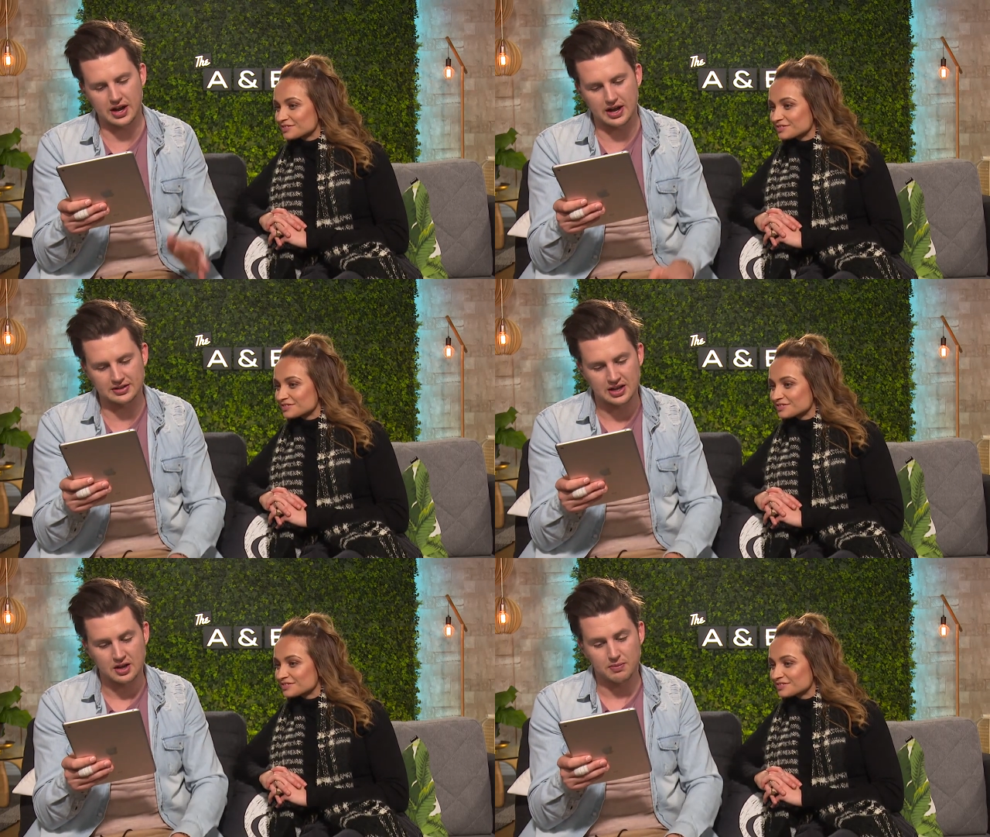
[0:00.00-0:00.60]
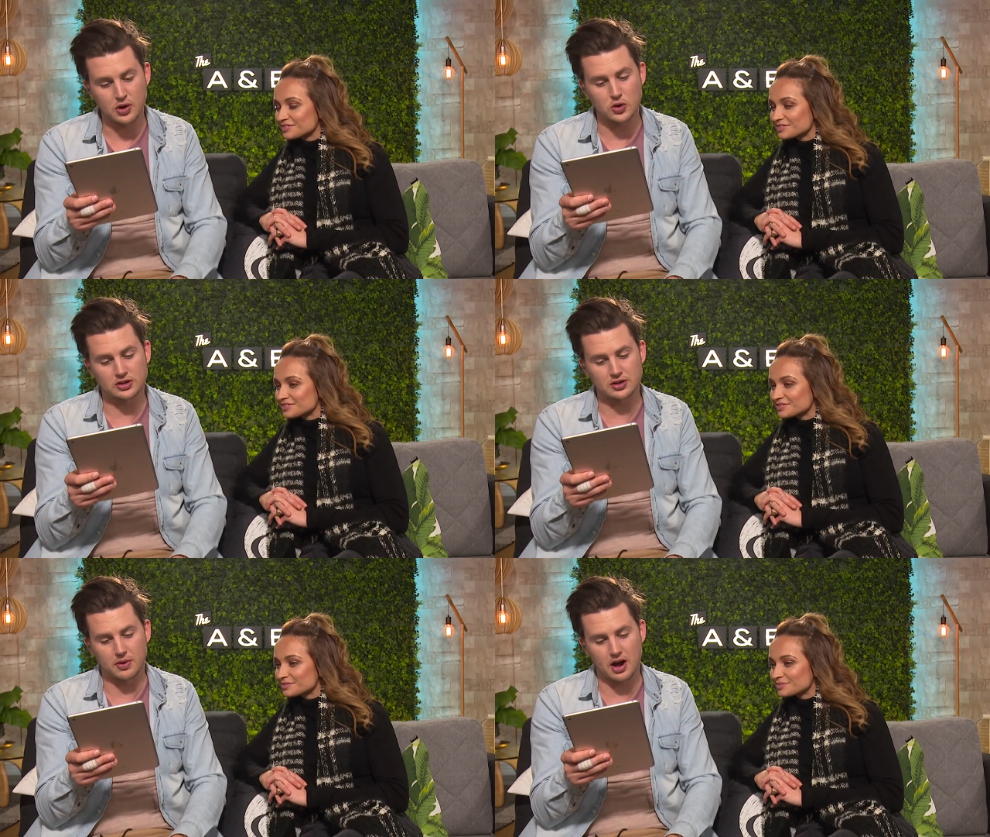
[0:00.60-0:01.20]
Speaker 1: out. Me
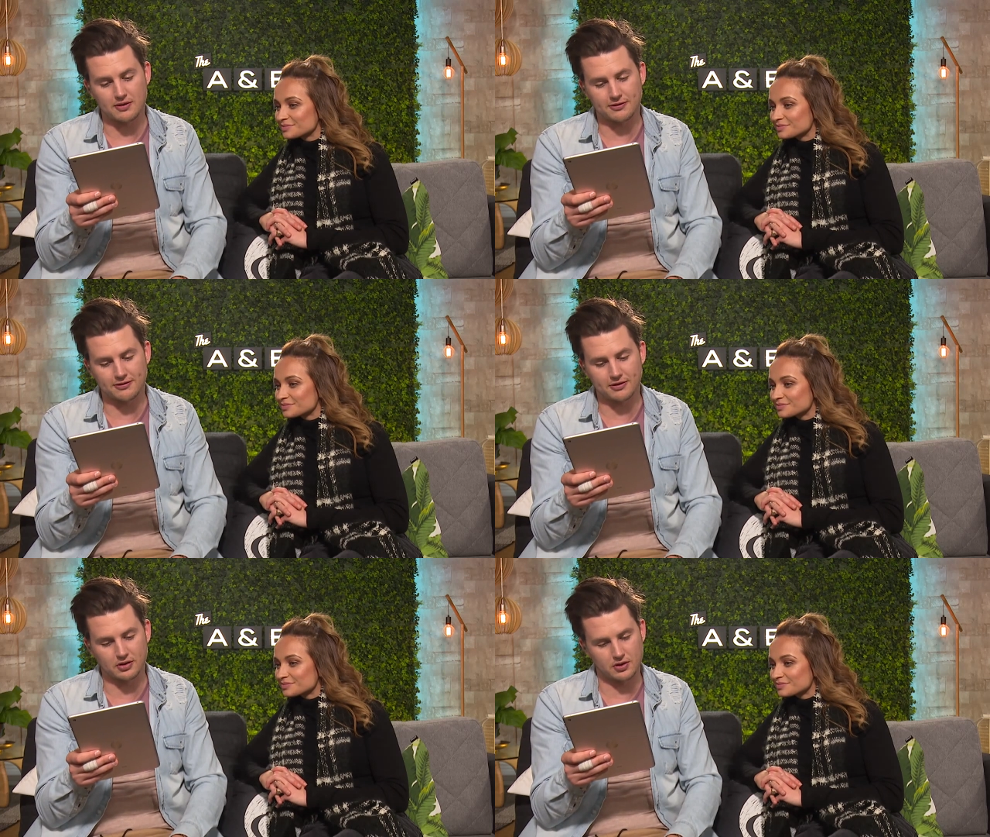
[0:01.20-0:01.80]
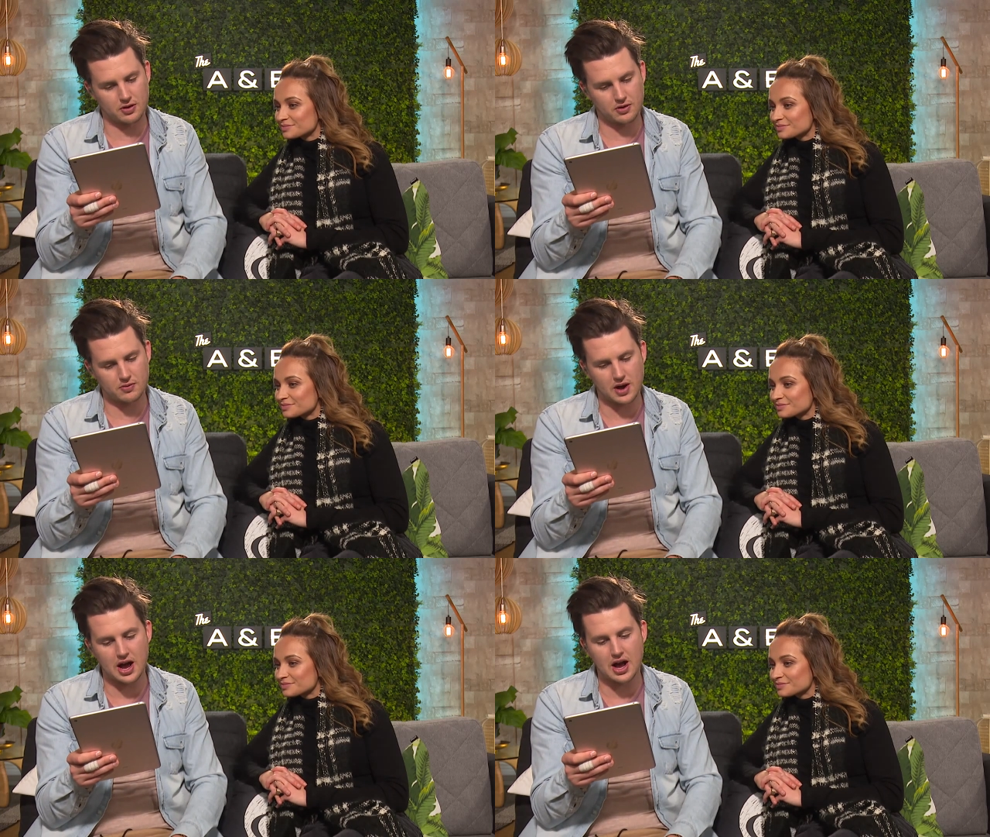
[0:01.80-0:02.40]
awesome. I've,
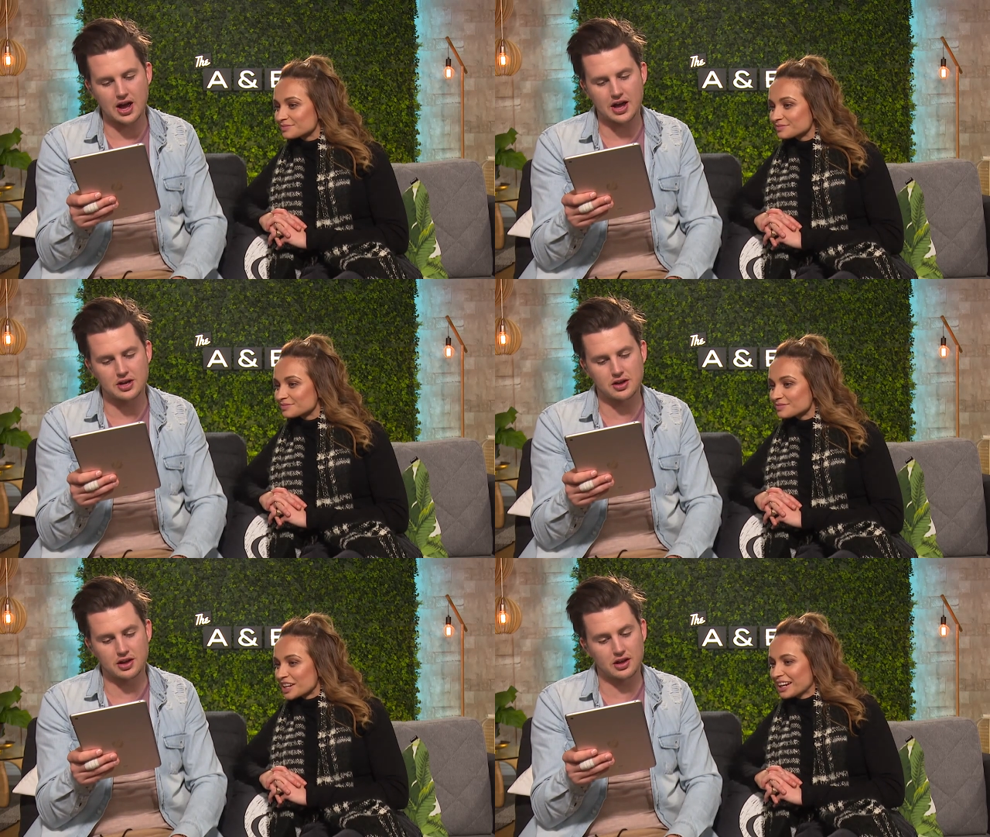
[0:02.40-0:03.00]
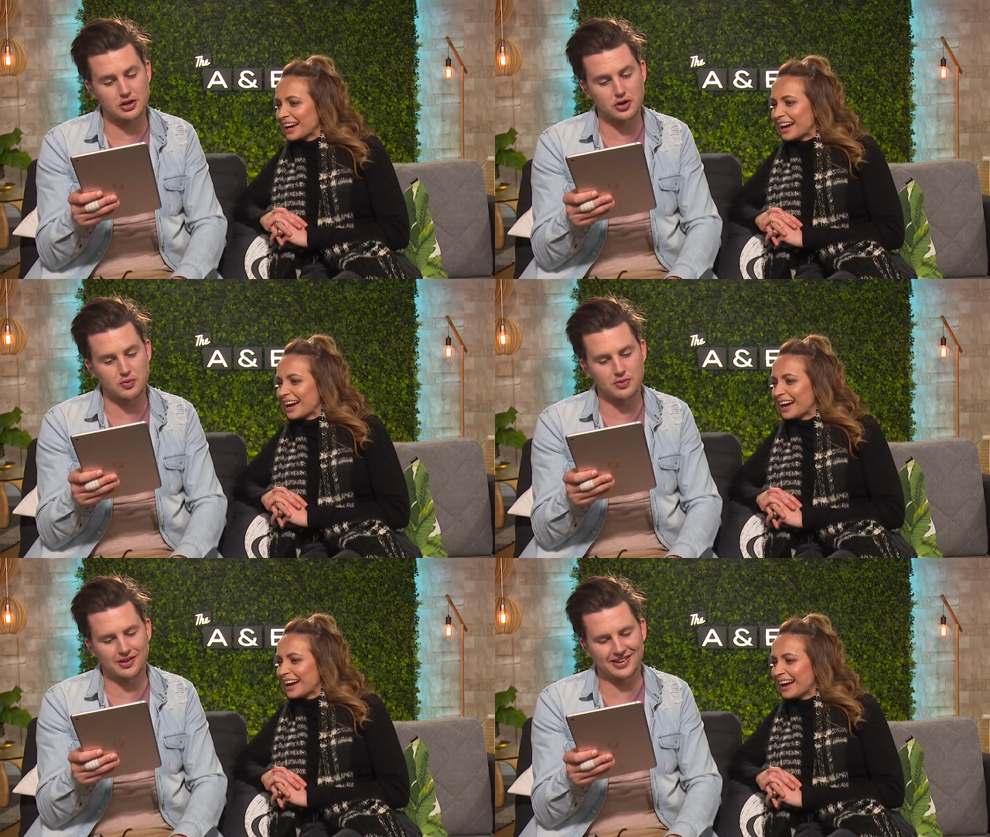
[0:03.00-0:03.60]
no, uh,
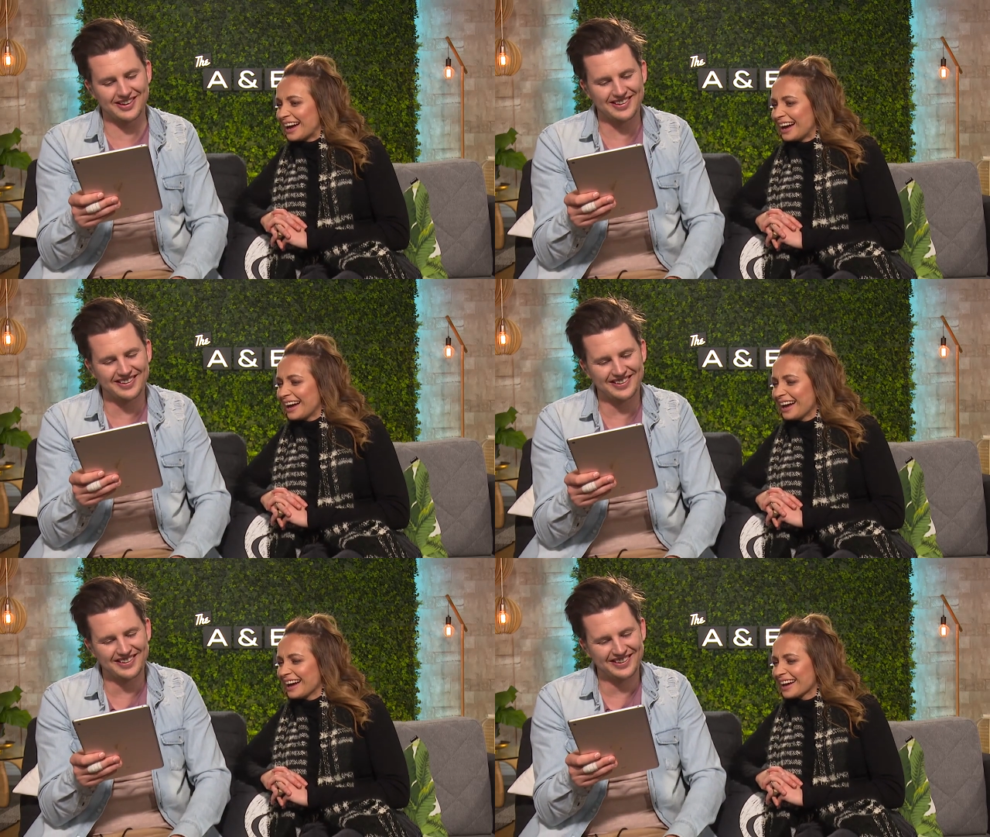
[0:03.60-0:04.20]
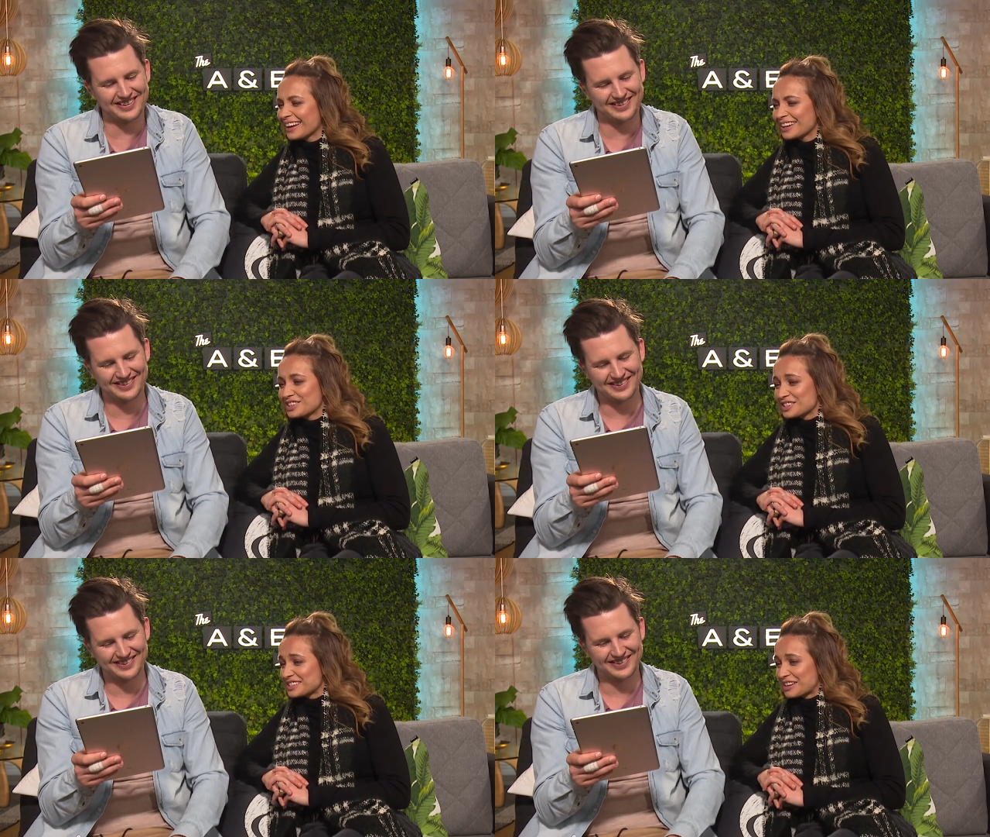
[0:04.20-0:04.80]
you... You
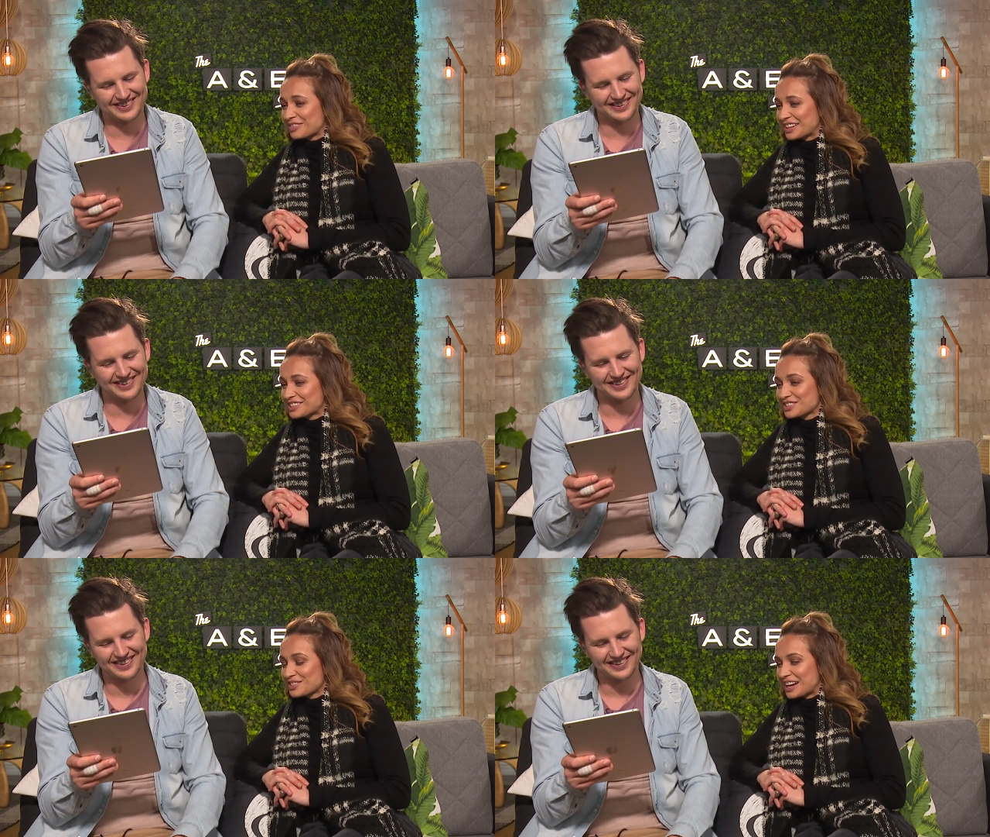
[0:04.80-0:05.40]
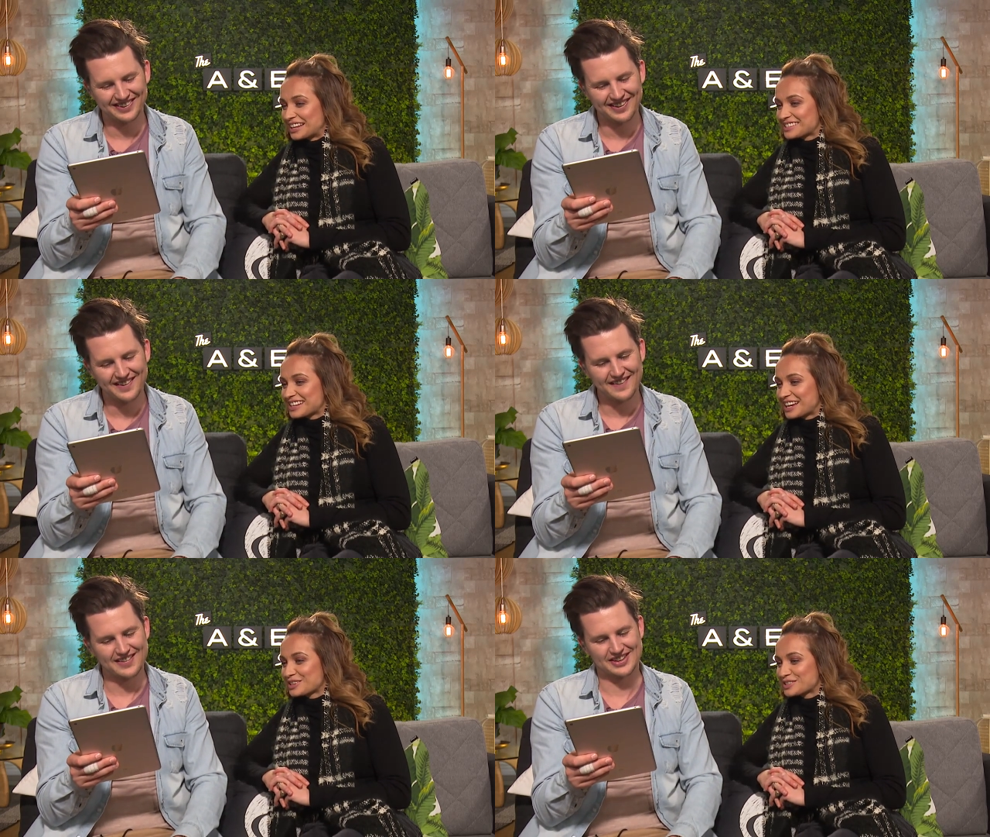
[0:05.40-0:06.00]
just have things you can't say. You